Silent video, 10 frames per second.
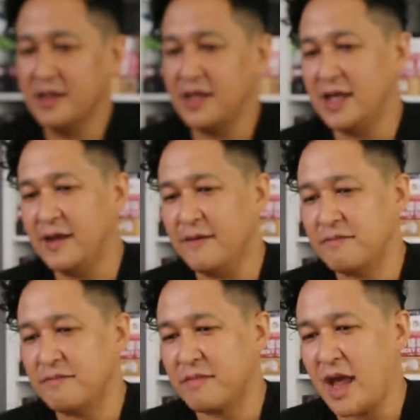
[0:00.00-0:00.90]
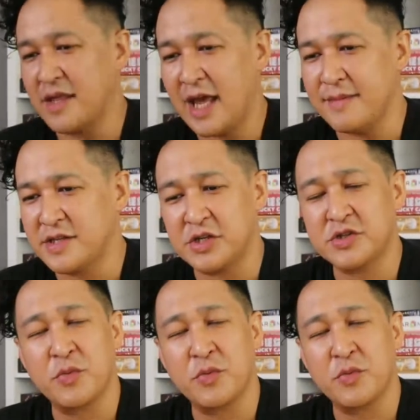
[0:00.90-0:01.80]
The game is
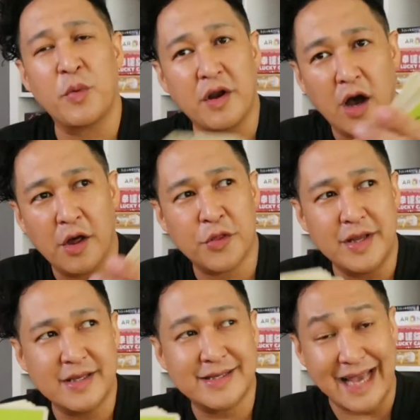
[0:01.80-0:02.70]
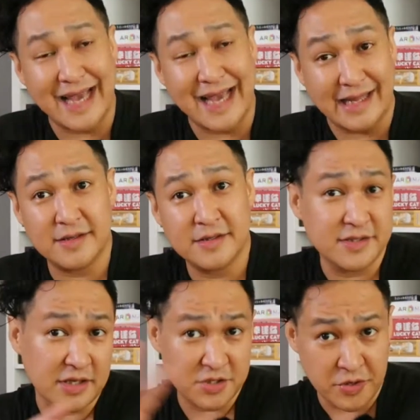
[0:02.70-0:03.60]
you just win 3 sets
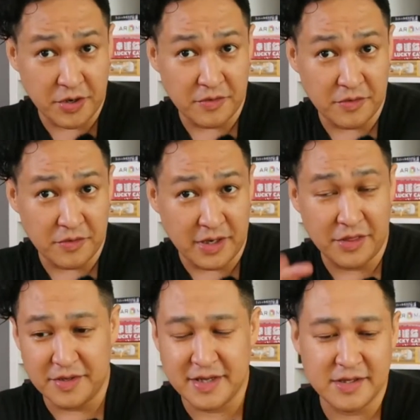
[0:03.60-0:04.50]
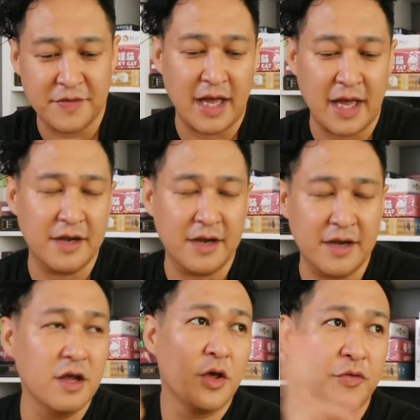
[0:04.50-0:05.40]
because that's Trio, right? 3 sets. If you get
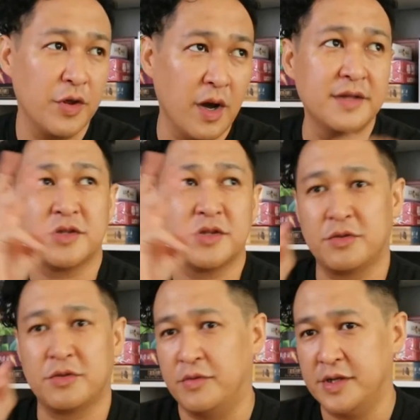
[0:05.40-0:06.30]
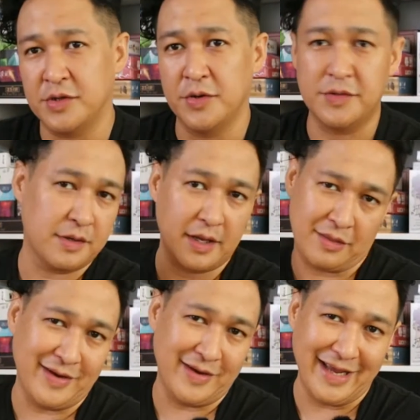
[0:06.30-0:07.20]
3 1s, 3 2s, and
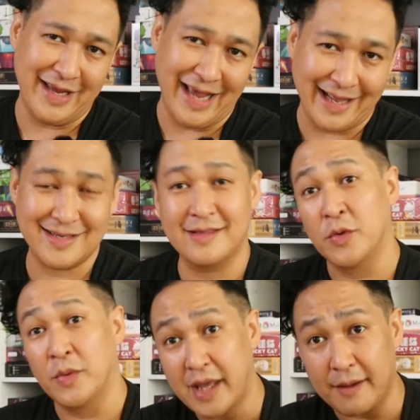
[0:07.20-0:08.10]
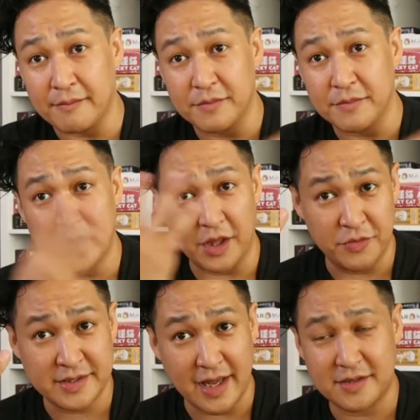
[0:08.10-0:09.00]
like 3 8s, then you win the game. Get
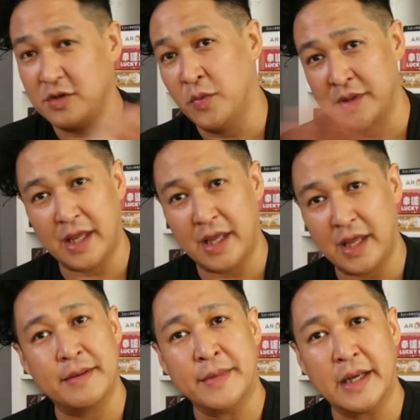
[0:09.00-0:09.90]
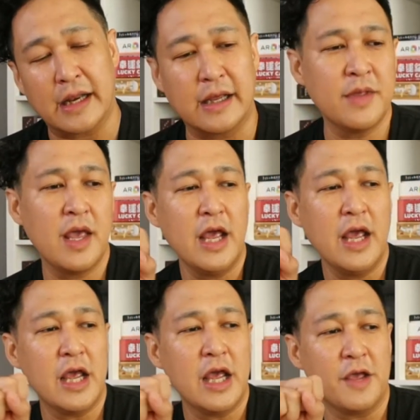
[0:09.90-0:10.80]
3 sets, you win the game immediately.
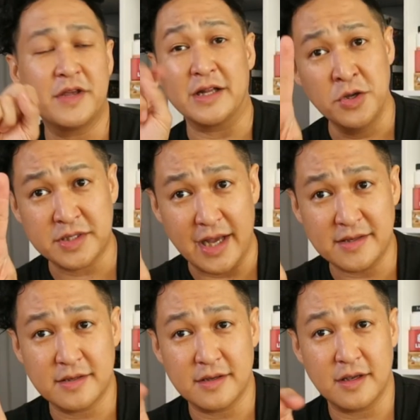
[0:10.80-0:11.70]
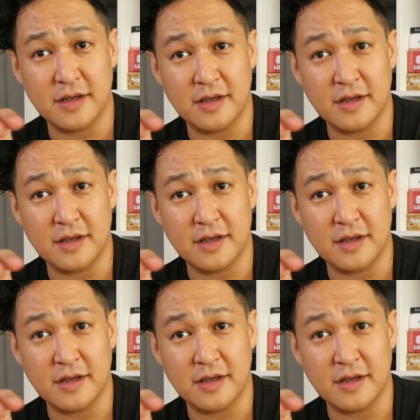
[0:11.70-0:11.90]
If you get 2 sets,